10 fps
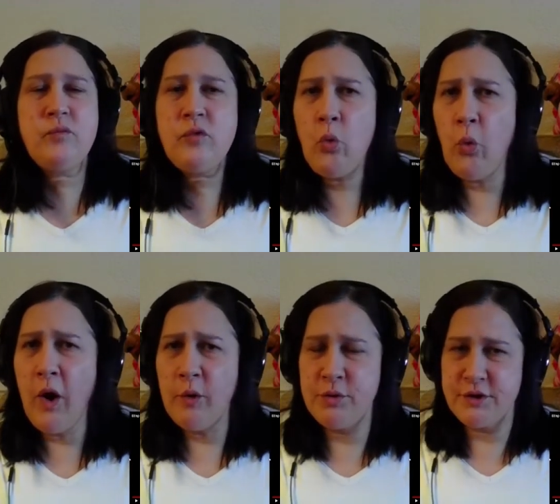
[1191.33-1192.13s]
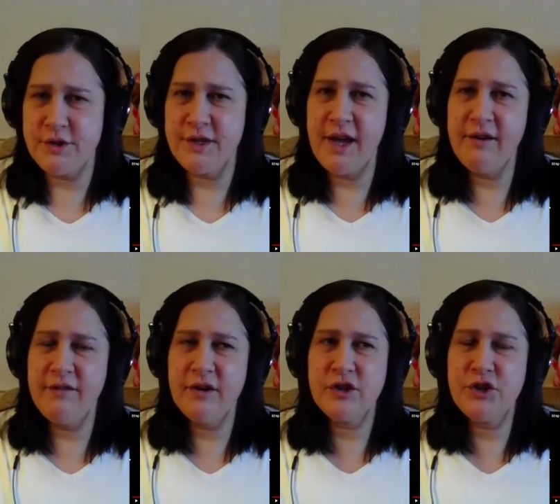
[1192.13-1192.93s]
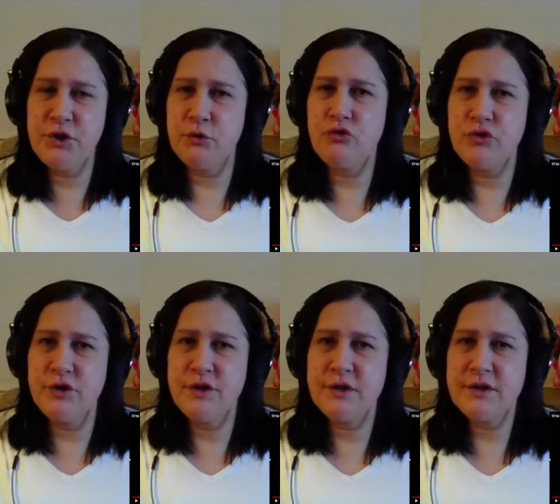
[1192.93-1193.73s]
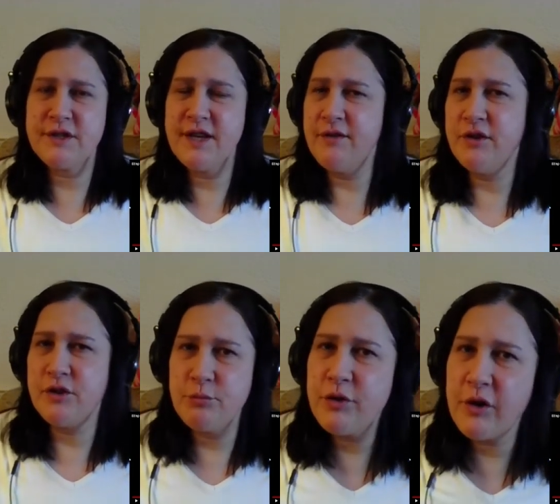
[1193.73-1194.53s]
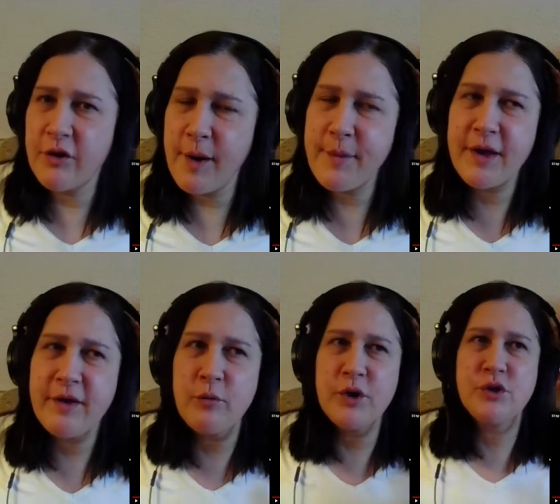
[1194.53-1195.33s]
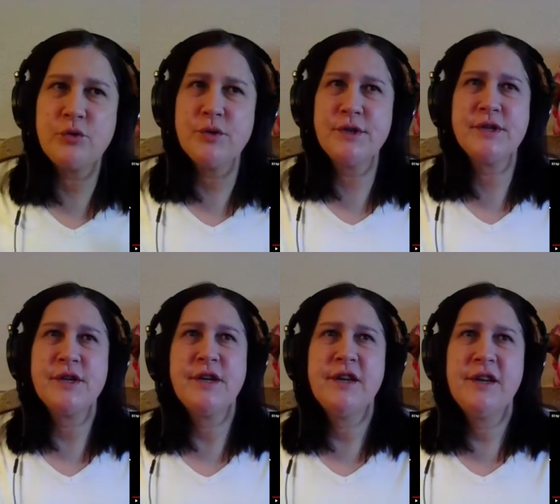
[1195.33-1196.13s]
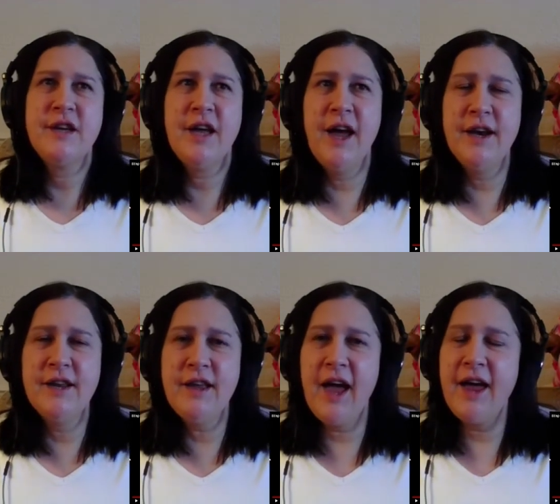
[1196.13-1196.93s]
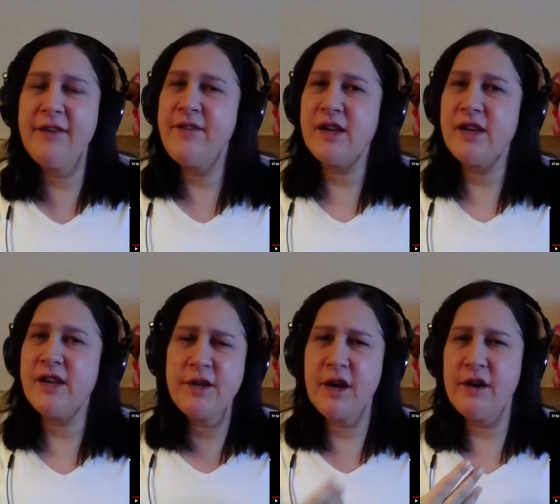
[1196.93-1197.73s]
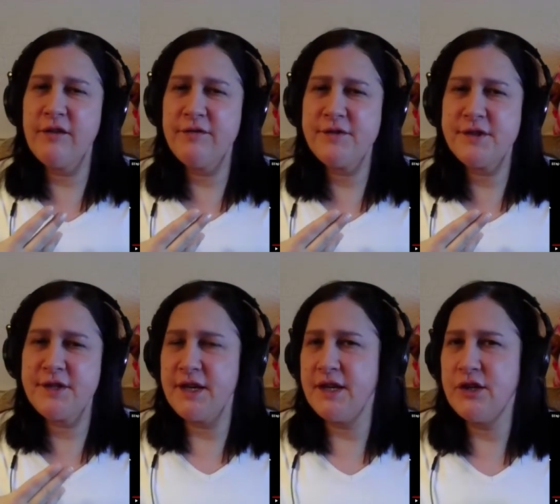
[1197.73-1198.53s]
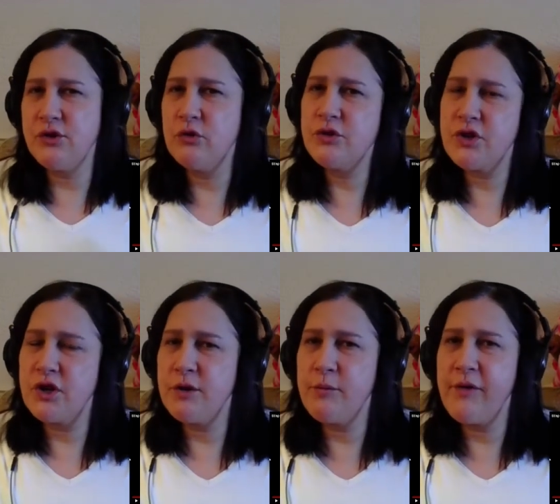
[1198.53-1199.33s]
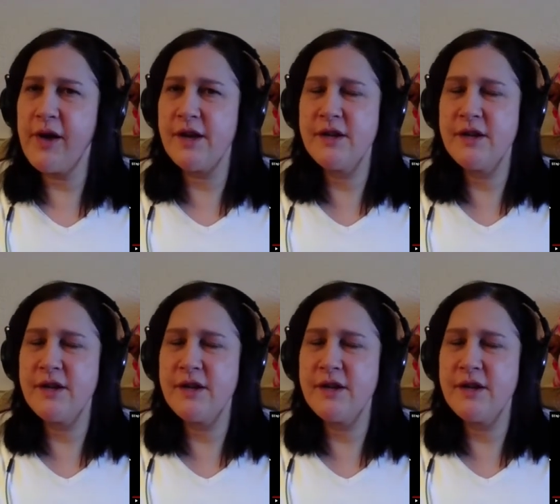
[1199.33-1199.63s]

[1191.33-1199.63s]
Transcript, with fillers: well put together children's television programming, which was, and he, and that's when he kind of suddenly dawned on him that,